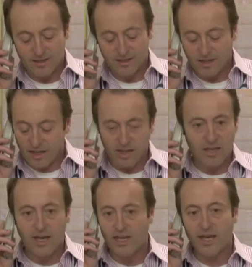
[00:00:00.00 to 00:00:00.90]

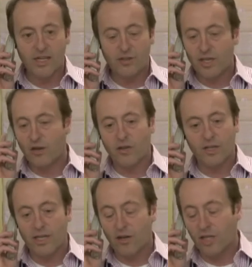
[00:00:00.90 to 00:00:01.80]
Sí, ya, eso ya lo
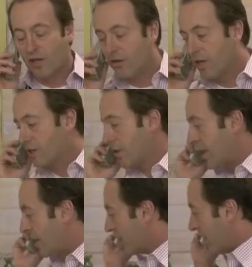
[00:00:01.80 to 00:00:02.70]
hice, ya lo tengo hecho,
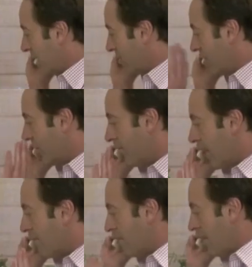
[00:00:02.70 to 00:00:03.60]
ya he hecho el
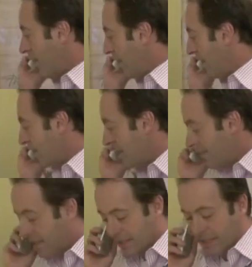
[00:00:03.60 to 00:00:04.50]
flambé de las
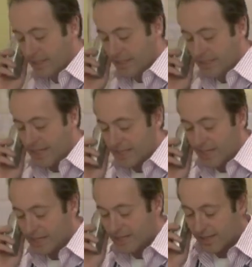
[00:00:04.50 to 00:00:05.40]
gambas, ya la salsa
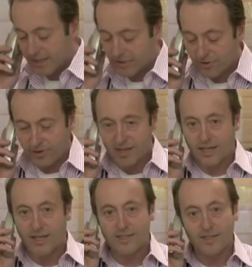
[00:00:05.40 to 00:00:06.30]
ya está en orden
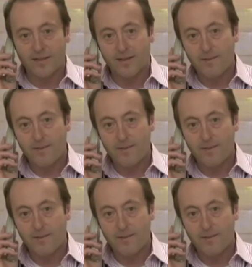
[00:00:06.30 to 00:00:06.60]
ya, sí.